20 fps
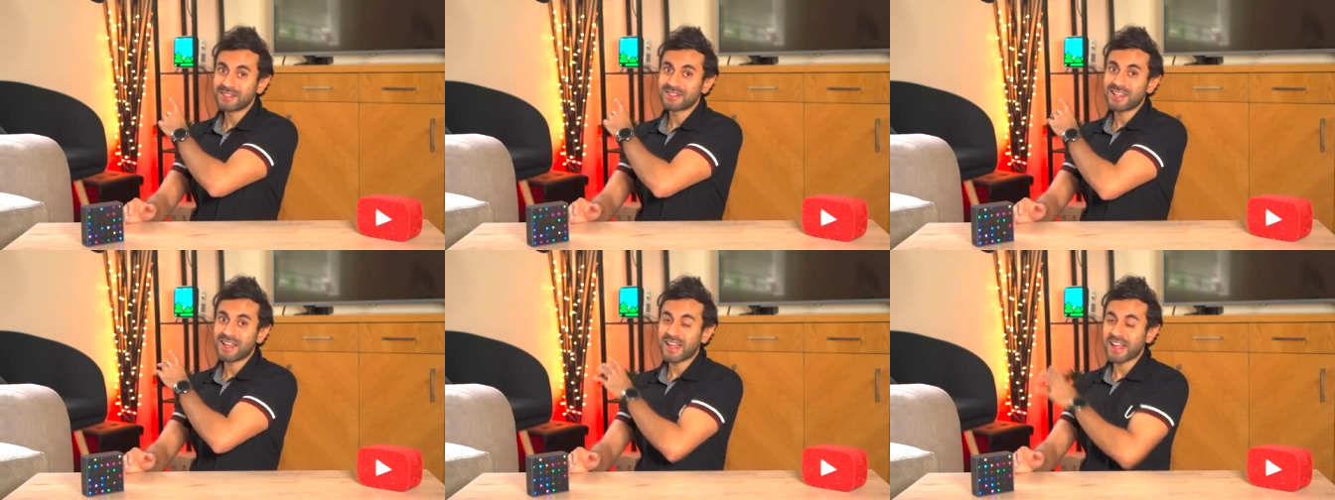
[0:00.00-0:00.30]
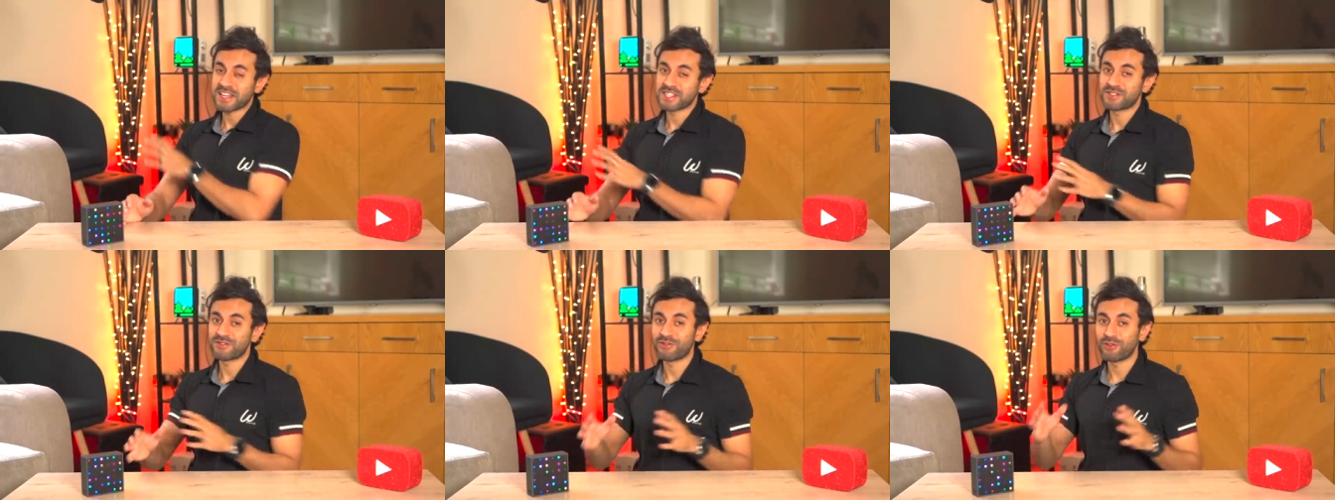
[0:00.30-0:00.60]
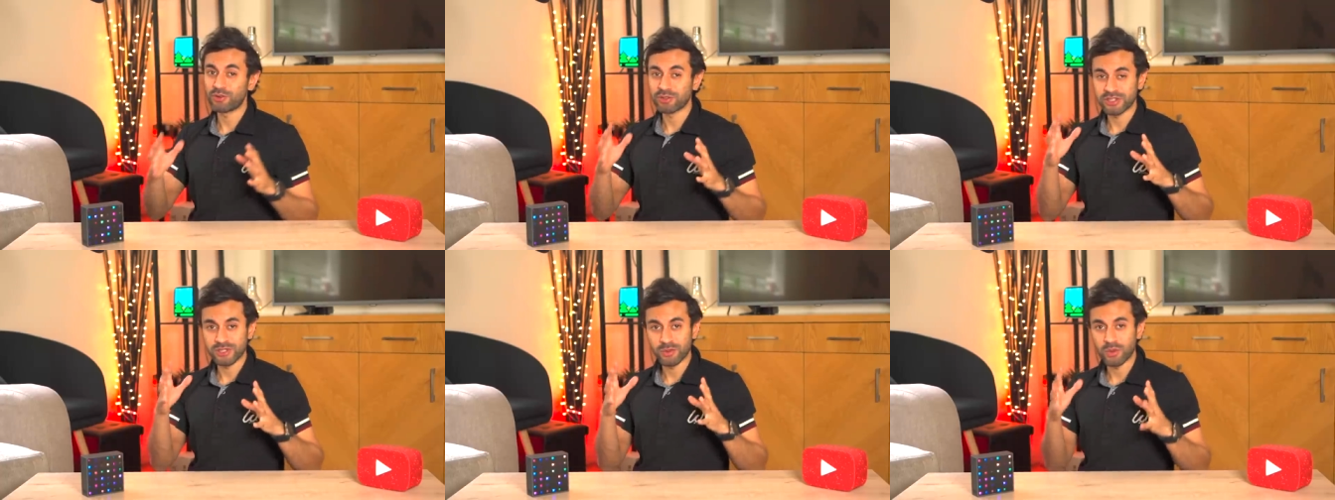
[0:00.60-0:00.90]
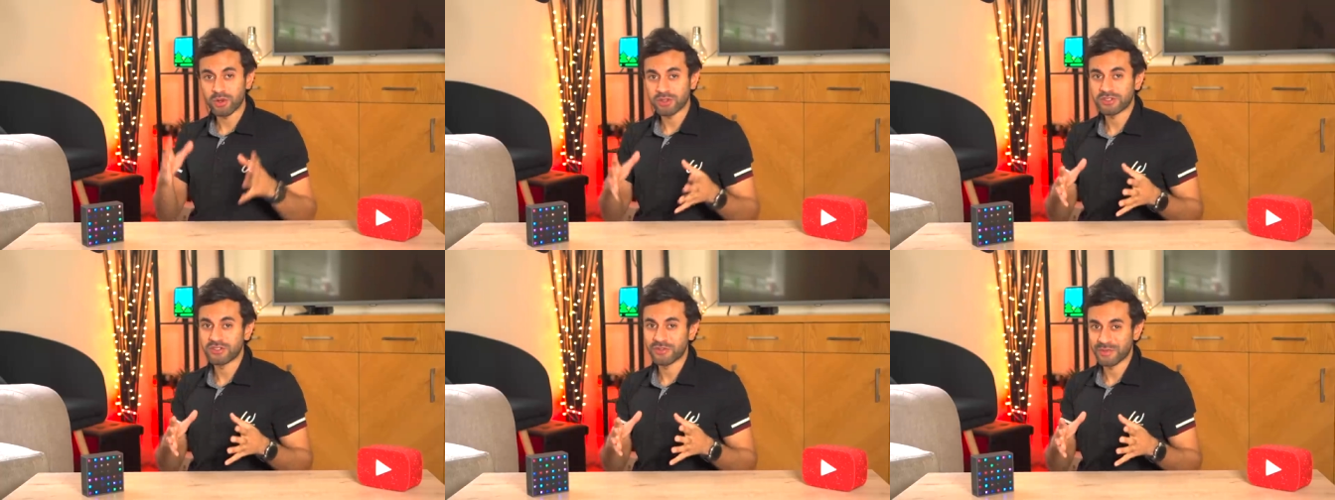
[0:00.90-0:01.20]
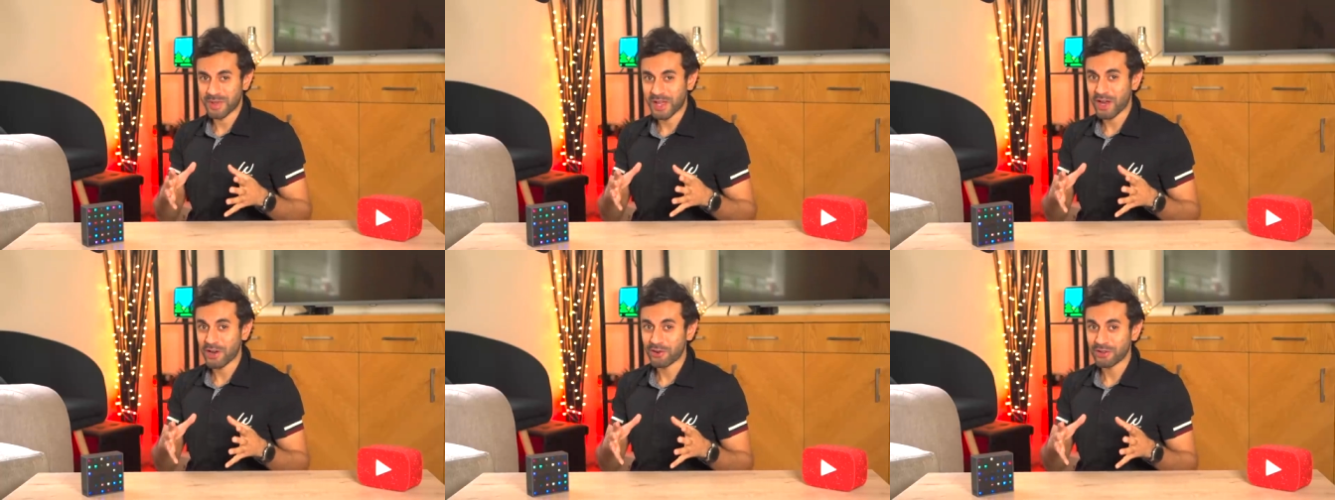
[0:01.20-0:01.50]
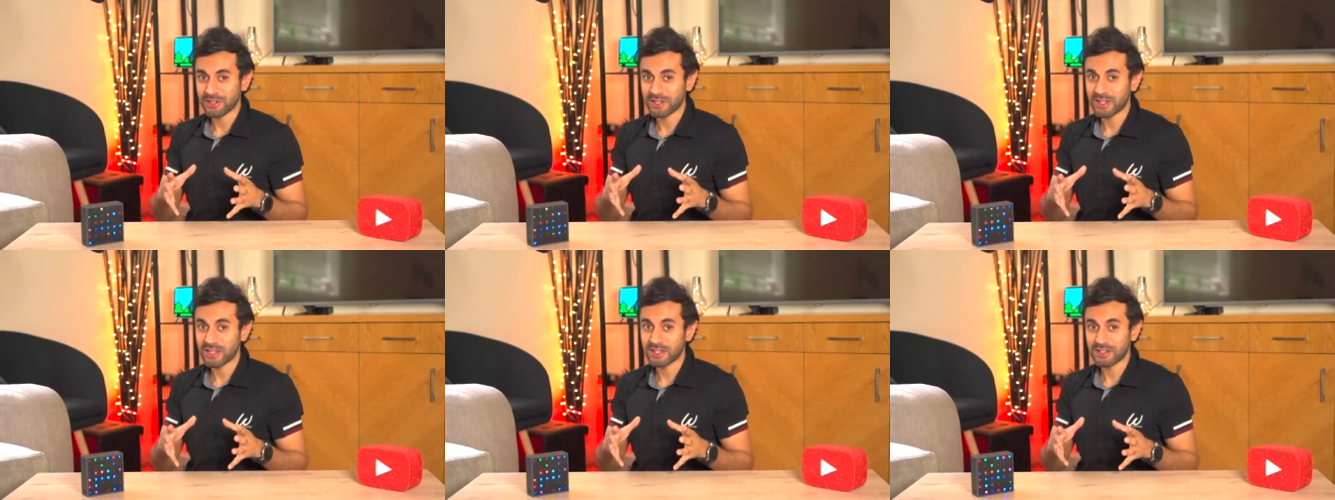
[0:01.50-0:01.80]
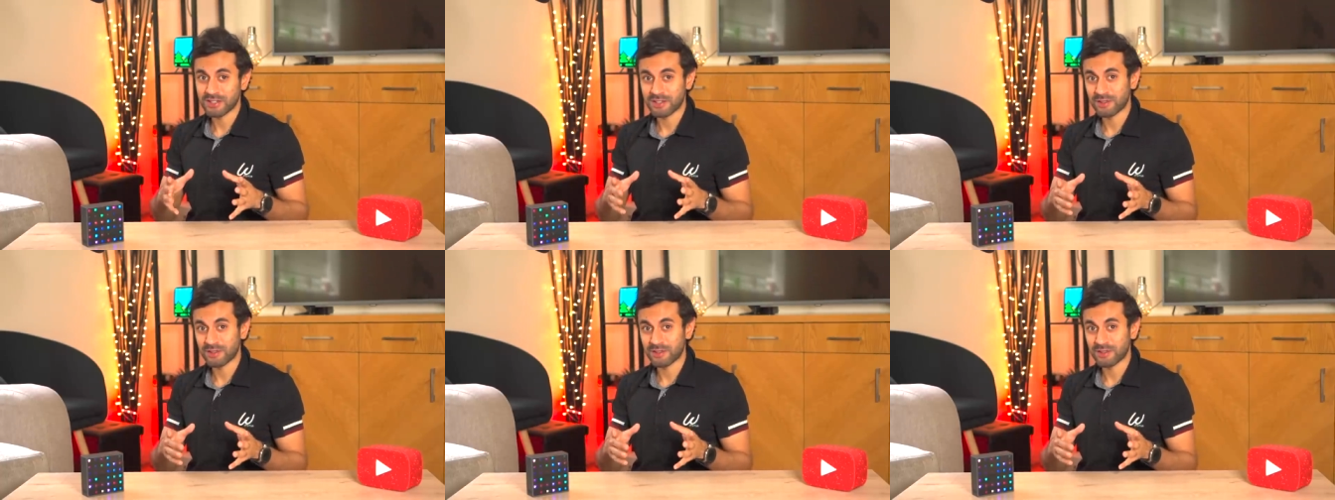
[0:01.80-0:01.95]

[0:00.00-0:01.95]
That has forty watts of power in there.